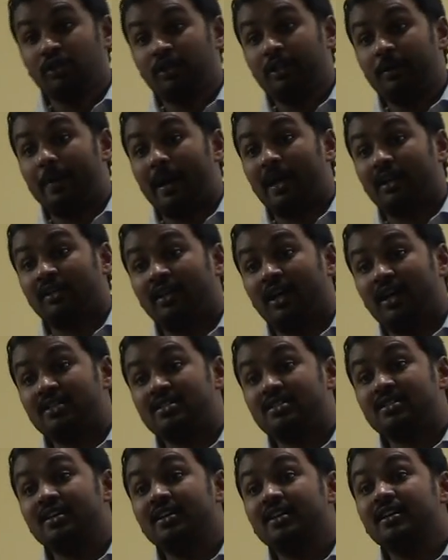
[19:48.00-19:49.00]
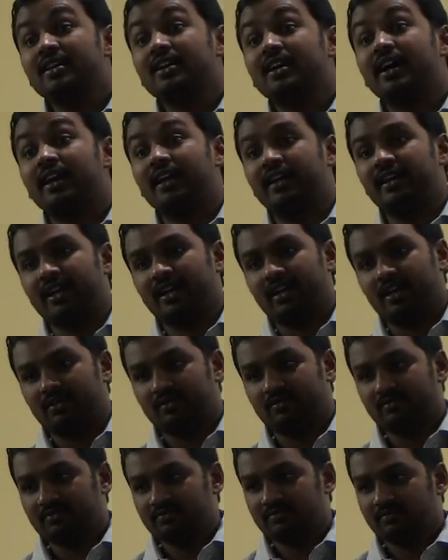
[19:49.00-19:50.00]
will be shown in the partner's current
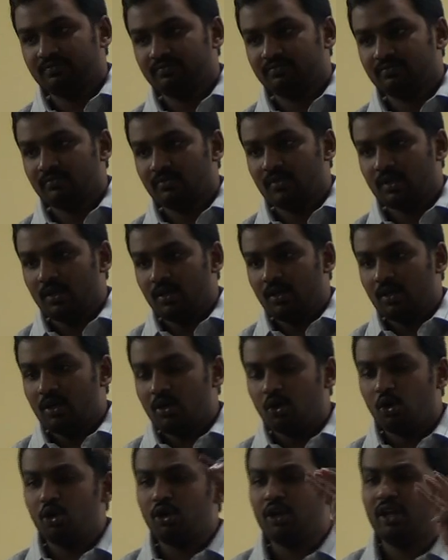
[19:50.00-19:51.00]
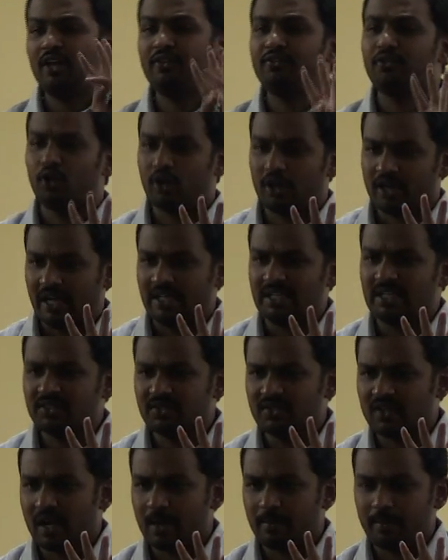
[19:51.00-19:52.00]
account. Only four
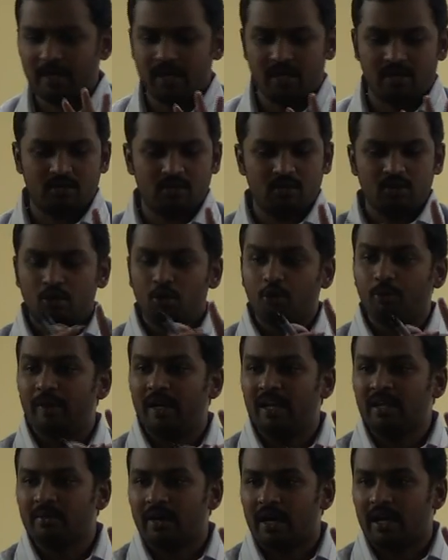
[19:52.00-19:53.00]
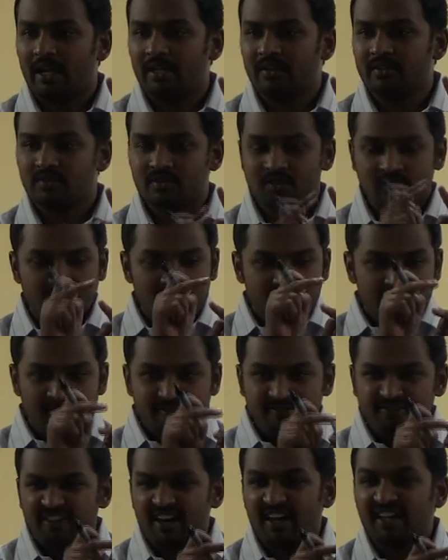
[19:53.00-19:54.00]
transactions will appear: opening balance,
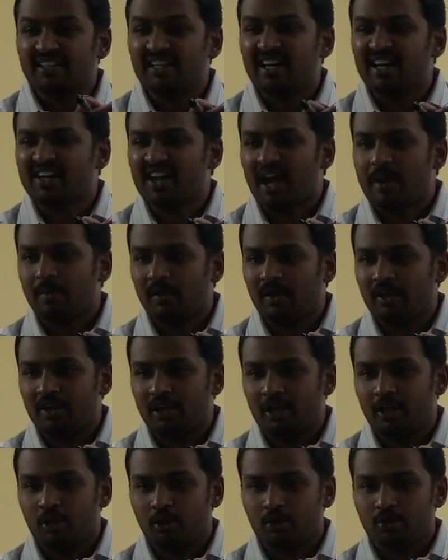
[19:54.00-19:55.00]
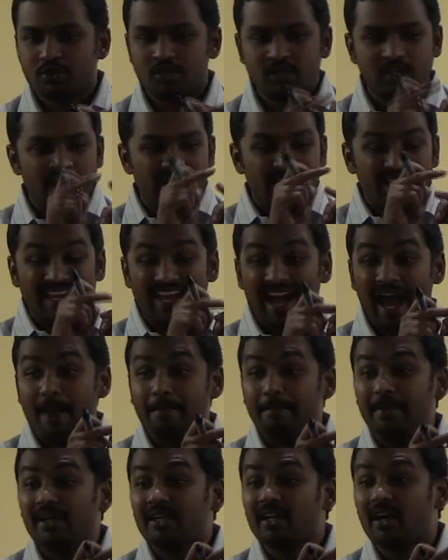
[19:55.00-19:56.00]
further capital introduced,
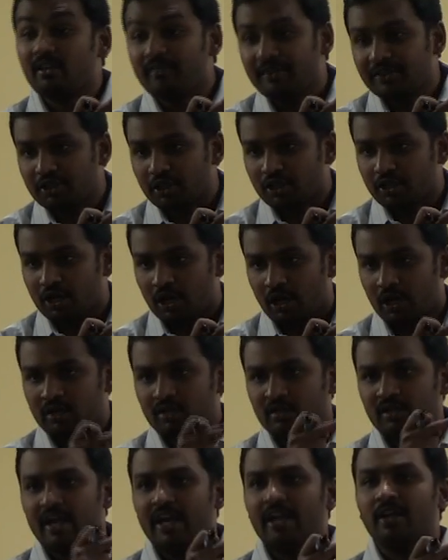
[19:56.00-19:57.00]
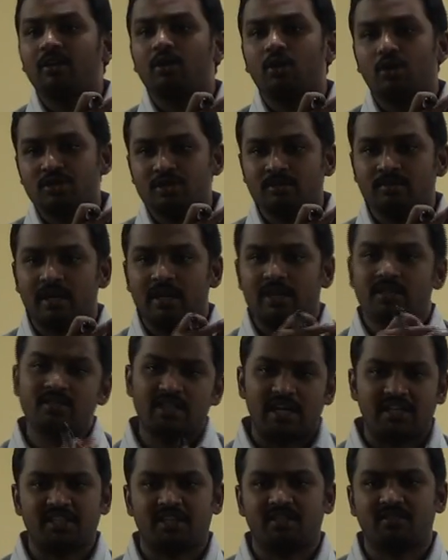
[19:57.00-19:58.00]
capital withdrawn and closing
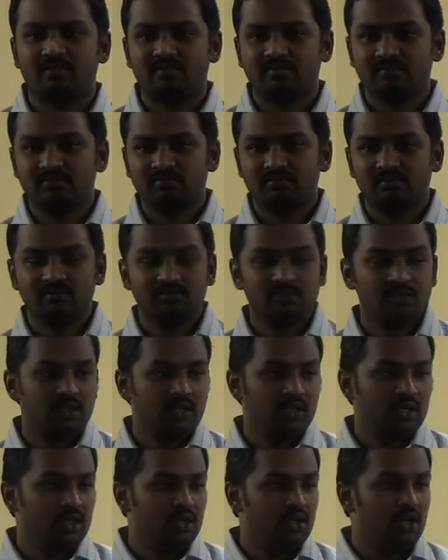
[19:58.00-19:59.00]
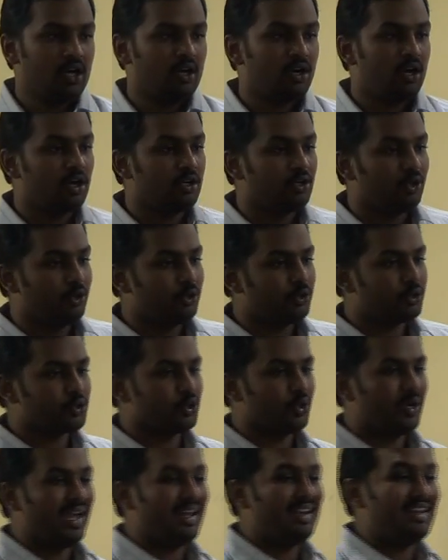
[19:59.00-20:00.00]
balance. That's it. You are not going to